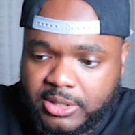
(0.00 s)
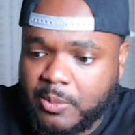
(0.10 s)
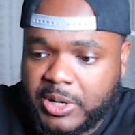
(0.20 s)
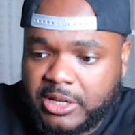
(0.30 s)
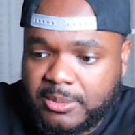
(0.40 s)

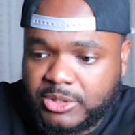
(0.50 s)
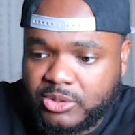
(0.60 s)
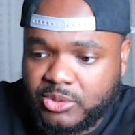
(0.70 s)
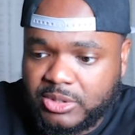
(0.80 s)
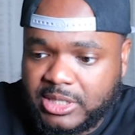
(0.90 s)
And when it comes
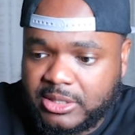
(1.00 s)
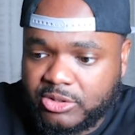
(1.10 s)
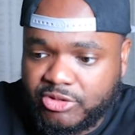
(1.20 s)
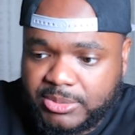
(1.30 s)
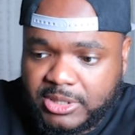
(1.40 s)
to the
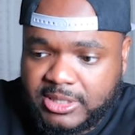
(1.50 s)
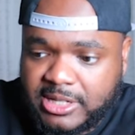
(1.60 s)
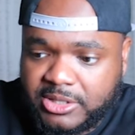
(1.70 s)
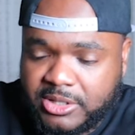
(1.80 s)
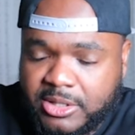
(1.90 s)
description
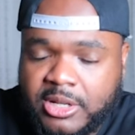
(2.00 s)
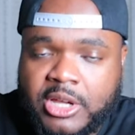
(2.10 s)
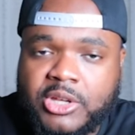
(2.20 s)
section,